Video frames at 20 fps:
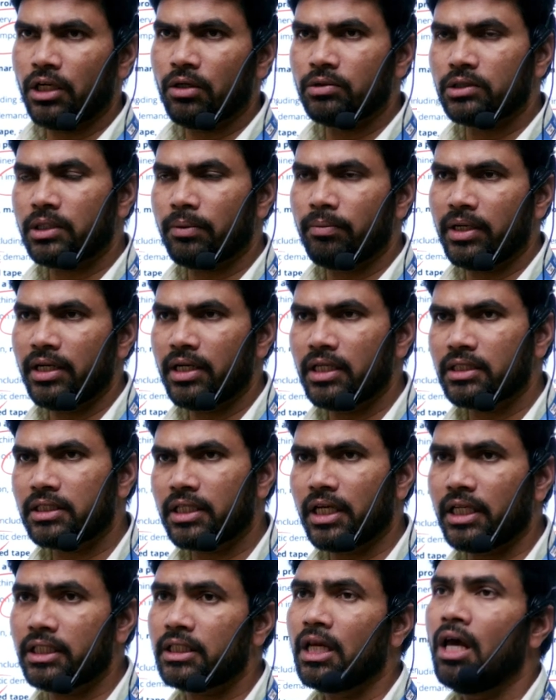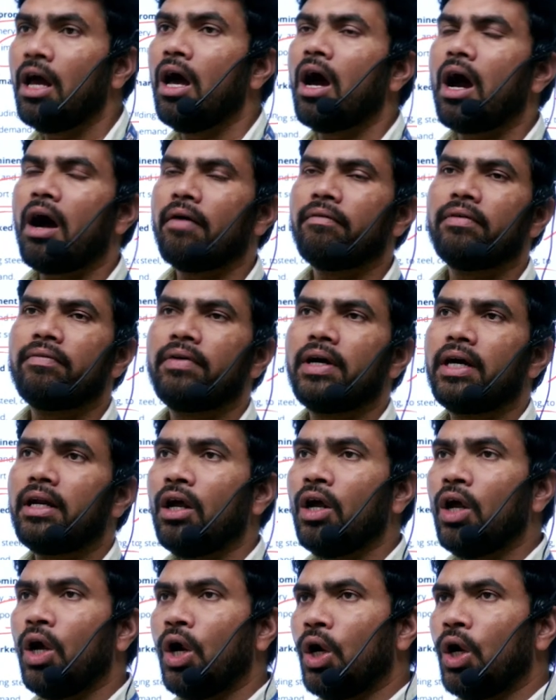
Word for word: down some industries. However,